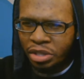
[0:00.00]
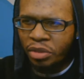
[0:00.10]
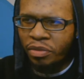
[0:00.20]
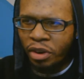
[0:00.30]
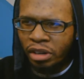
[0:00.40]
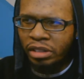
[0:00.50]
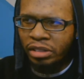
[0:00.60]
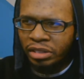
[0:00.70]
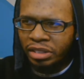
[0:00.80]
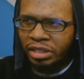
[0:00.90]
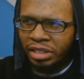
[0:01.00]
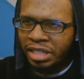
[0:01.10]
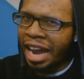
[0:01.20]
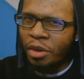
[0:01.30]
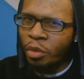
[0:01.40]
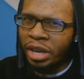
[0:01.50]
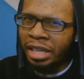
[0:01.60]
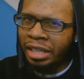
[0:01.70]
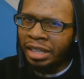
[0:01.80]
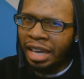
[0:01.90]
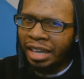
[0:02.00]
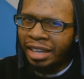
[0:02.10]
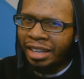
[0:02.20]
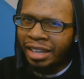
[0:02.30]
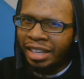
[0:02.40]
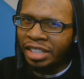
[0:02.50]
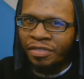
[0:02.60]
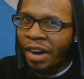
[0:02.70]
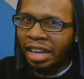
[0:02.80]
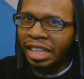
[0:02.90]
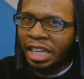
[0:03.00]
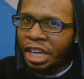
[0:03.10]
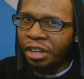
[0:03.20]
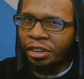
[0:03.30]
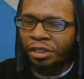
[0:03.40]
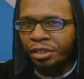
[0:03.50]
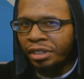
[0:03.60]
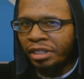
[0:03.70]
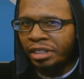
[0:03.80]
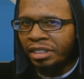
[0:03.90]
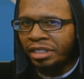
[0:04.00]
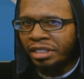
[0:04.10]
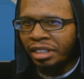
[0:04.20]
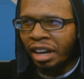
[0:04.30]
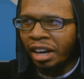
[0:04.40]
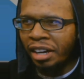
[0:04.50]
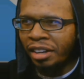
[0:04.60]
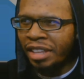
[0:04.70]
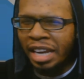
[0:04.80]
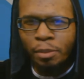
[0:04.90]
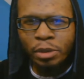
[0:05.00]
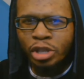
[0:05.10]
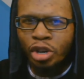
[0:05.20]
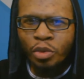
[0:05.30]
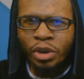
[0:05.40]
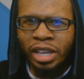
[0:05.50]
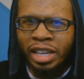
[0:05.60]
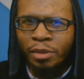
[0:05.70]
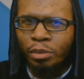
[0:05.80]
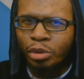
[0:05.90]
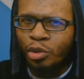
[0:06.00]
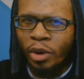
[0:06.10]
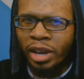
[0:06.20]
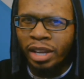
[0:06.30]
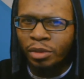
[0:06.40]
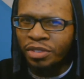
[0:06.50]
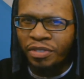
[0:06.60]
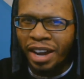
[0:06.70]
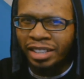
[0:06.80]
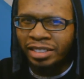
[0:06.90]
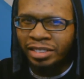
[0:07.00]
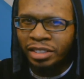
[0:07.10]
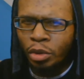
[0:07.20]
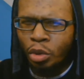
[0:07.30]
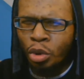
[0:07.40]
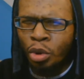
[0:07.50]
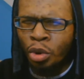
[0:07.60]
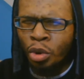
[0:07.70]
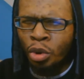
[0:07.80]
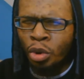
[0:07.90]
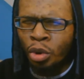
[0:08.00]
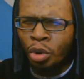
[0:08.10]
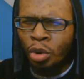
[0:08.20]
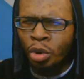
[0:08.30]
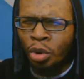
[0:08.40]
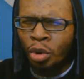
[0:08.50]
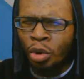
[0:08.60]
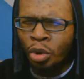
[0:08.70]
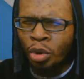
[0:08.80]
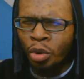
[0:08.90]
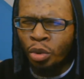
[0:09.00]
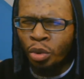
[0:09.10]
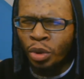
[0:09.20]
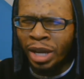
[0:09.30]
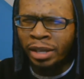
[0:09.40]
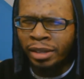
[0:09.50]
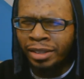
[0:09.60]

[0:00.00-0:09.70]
so far. Nightwing is finally here. That episode where he and Bruce Wayne was fighting. Woo-wee!